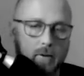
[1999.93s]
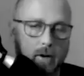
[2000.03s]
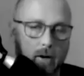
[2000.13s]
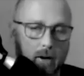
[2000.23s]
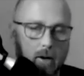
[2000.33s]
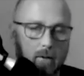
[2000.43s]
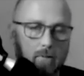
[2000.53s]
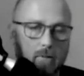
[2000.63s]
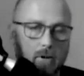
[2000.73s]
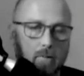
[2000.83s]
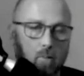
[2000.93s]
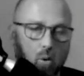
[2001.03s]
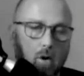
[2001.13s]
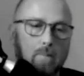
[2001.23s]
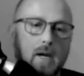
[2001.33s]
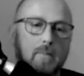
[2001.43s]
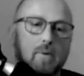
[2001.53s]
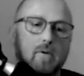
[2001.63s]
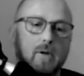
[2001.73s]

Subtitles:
The more people